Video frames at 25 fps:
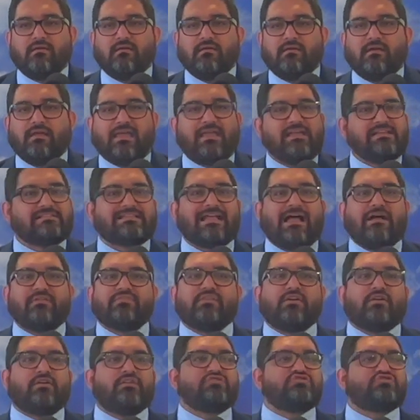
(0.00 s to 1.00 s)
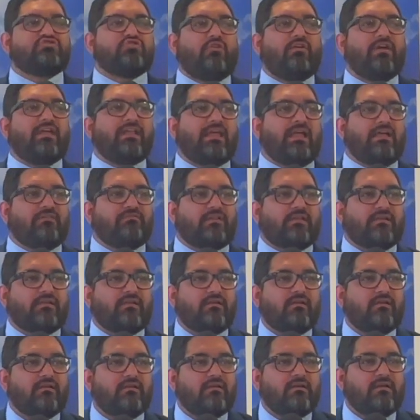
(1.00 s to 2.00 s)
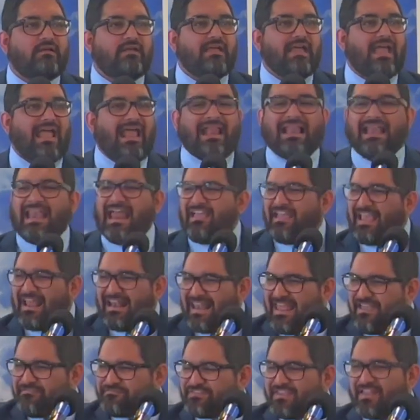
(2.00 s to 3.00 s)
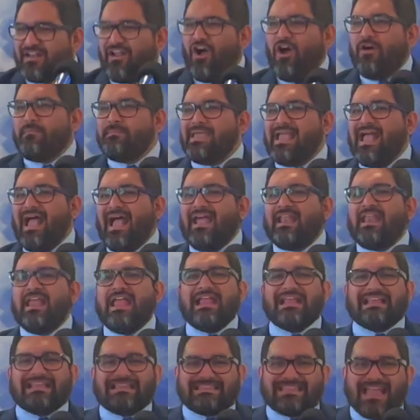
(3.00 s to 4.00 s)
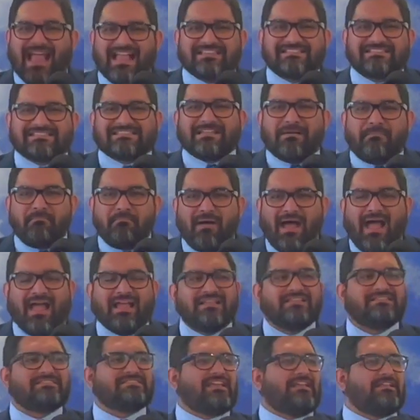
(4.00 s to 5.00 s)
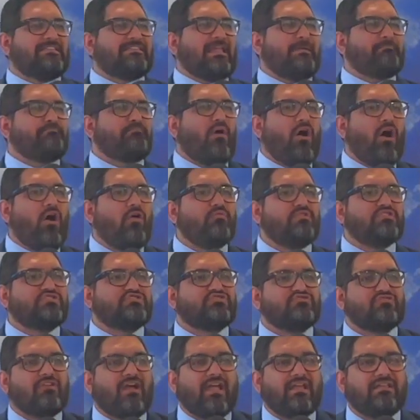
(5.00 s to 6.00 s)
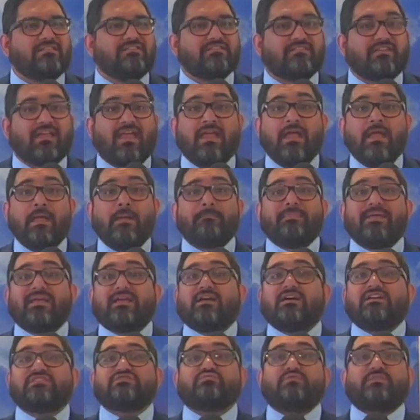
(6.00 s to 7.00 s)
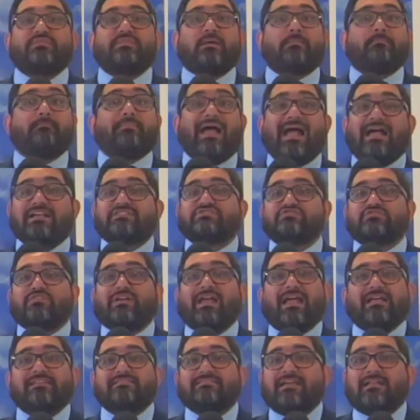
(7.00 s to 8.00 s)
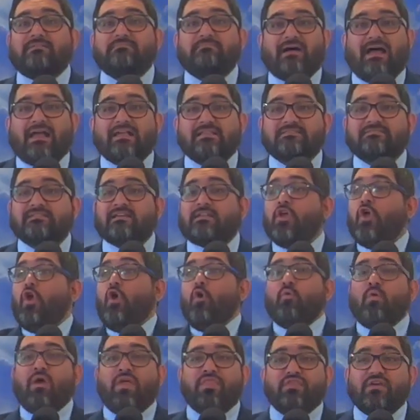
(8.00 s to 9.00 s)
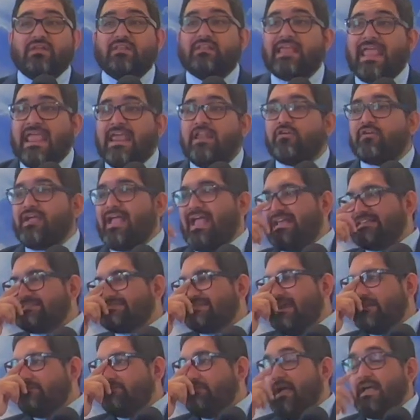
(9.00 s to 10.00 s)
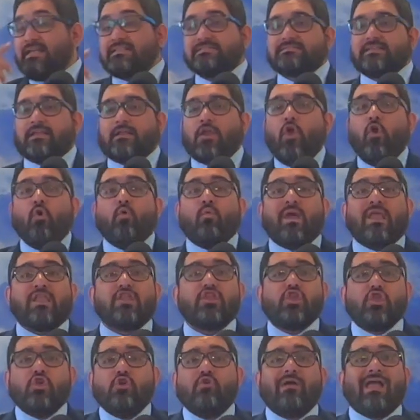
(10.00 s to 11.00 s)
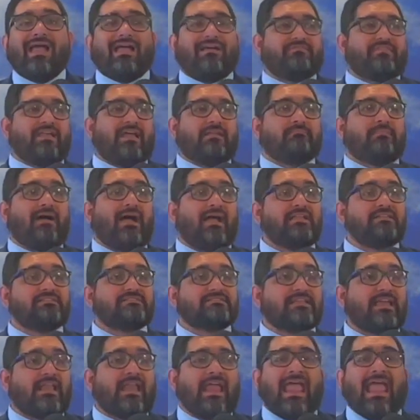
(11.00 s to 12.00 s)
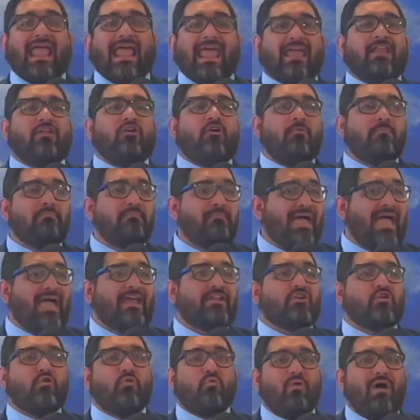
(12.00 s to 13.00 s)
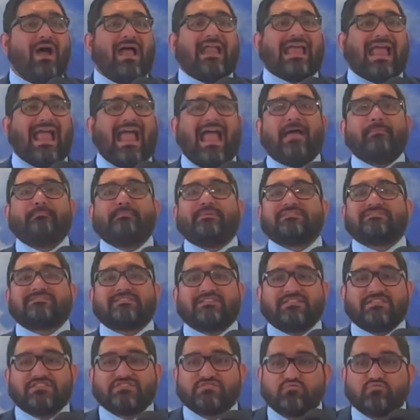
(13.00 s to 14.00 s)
He's out there enjoying heaven. He left it all behind. That's the mindset that Paul was trying to say. Because when the pastor has that mindset, when the leader has that mindset, when you have that mindset, it don't matter what happens in this